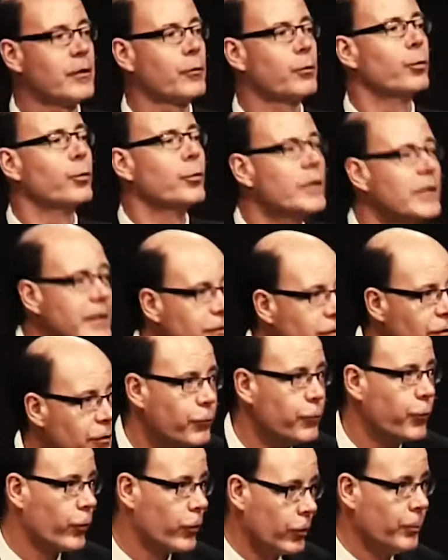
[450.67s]
the reason
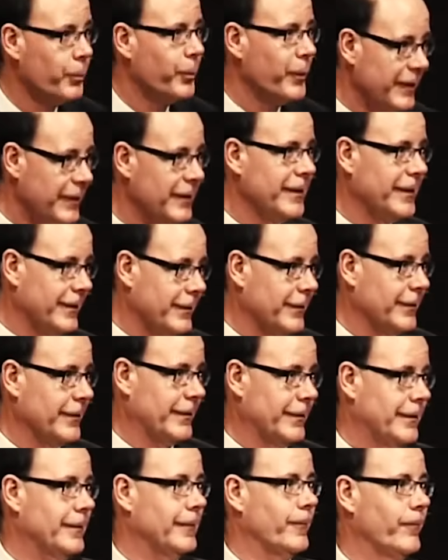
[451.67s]
for
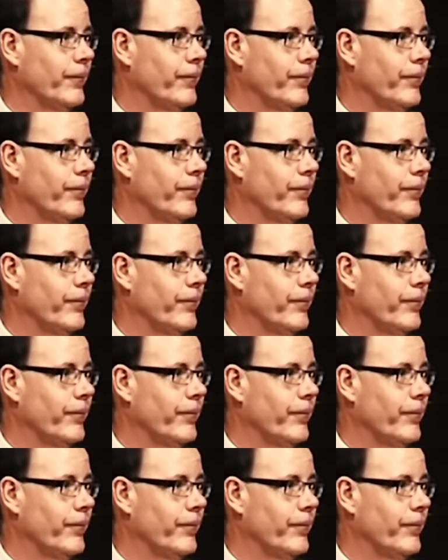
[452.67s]
obedience.